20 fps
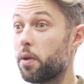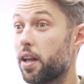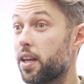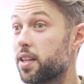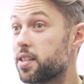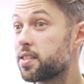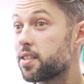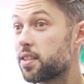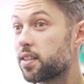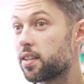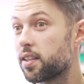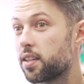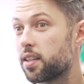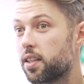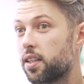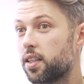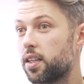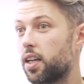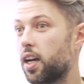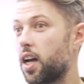minutes.
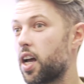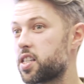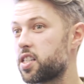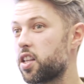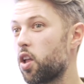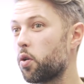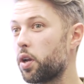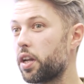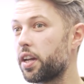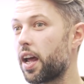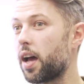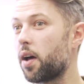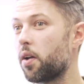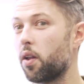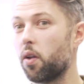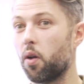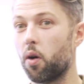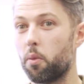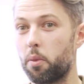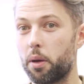I slowed it down
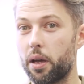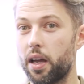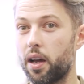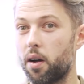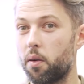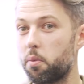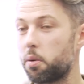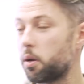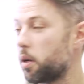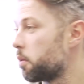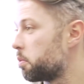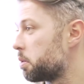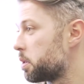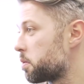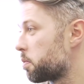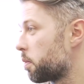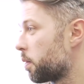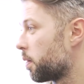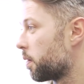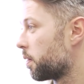a little bit on
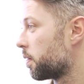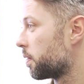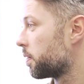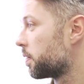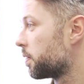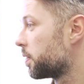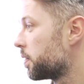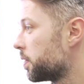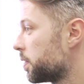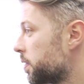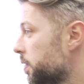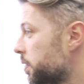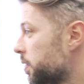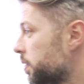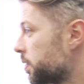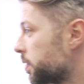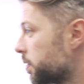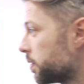purpose. Good night, well